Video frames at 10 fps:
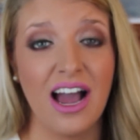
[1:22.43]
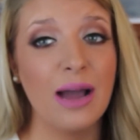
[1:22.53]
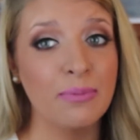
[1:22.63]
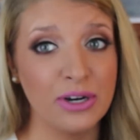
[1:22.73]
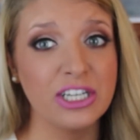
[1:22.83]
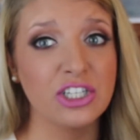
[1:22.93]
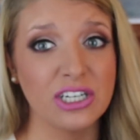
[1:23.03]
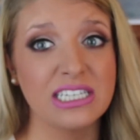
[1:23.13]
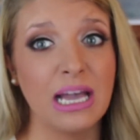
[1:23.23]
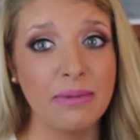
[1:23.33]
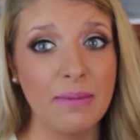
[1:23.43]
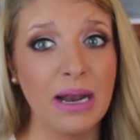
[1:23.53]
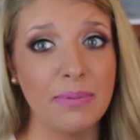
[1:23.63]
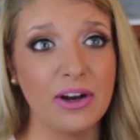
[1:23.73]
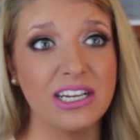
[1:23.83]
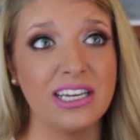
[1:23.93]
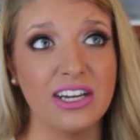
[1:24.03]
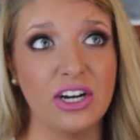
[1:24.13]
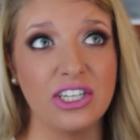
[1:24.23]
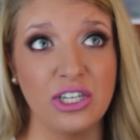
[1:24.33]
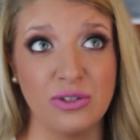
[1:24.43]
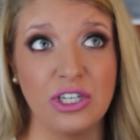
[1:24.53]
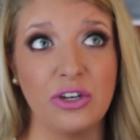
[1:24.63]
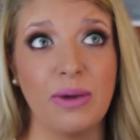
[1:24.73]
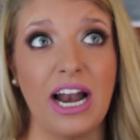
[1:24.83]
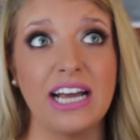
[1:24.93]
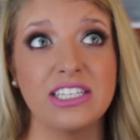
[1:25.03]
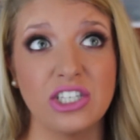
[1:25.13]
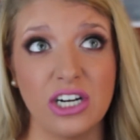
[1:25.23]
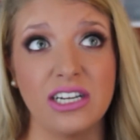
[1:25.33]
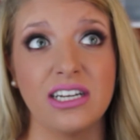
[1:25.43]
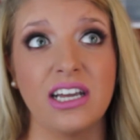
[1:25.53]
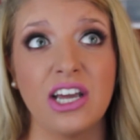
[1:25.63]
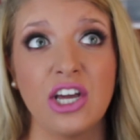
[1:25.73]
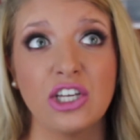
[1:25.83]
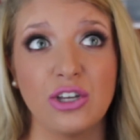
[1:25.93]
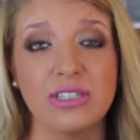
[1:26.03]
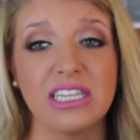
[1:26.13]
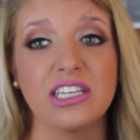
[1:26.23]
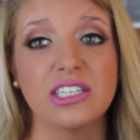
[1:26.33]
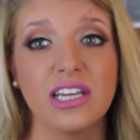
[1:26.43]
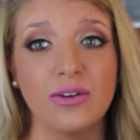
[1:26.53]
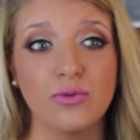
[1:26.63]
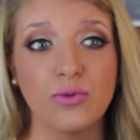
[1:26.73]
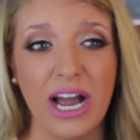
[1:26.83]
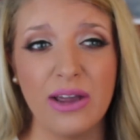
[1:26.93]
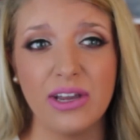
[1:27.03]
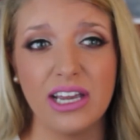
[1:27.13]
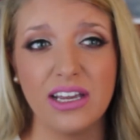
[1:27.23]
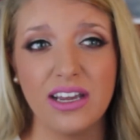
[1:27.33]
I'm pretty sure, because I'm coming up on a year on YouTube, and I started using this right